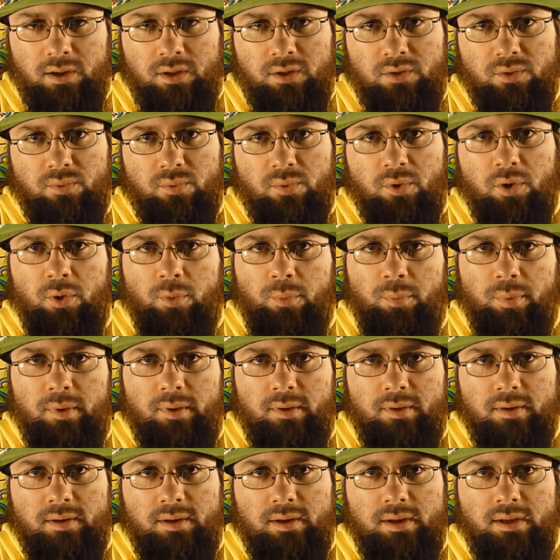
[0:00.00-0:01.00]
it's rope,
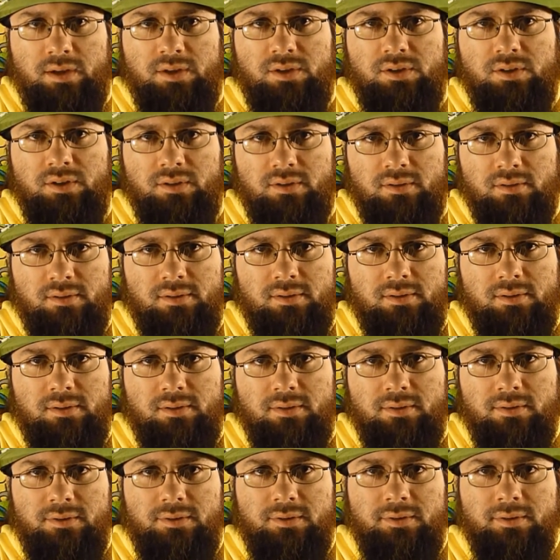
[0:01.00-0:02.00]
ninjas.
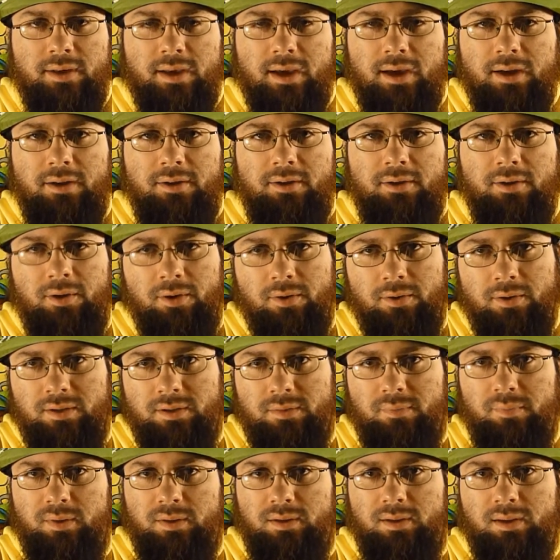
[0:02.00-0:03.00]
And she's like, how do you know? And he
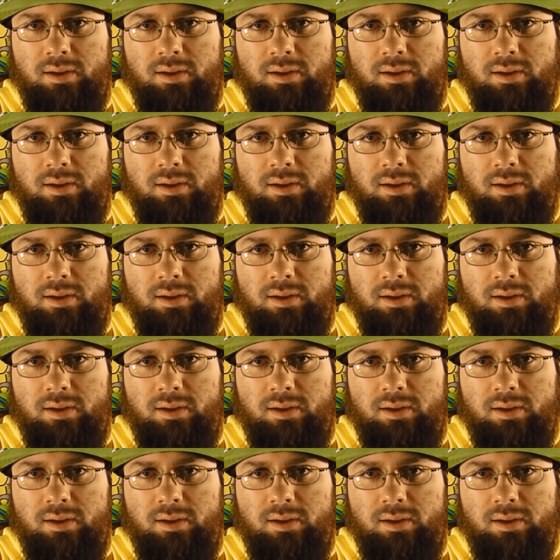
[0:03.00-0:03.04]
just picks